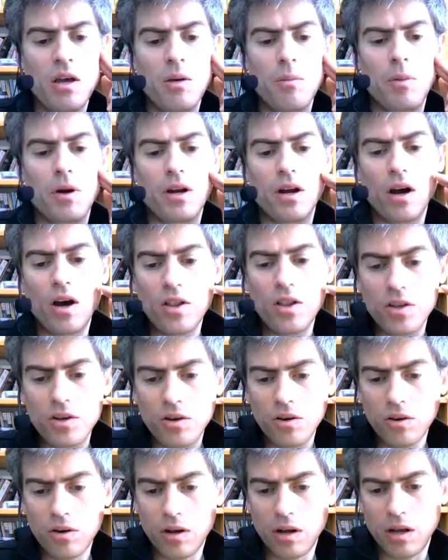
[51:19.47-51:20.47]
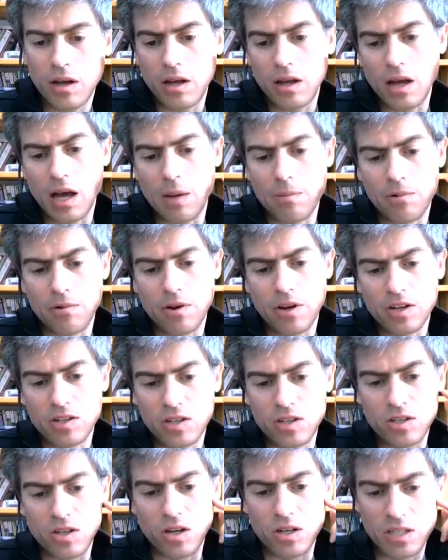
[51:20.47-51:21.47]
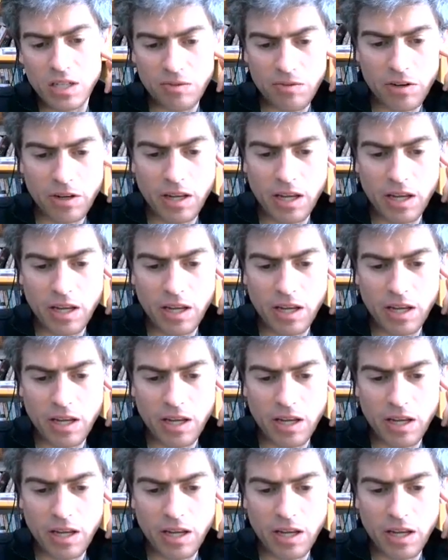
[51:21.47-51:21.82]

But other operations on different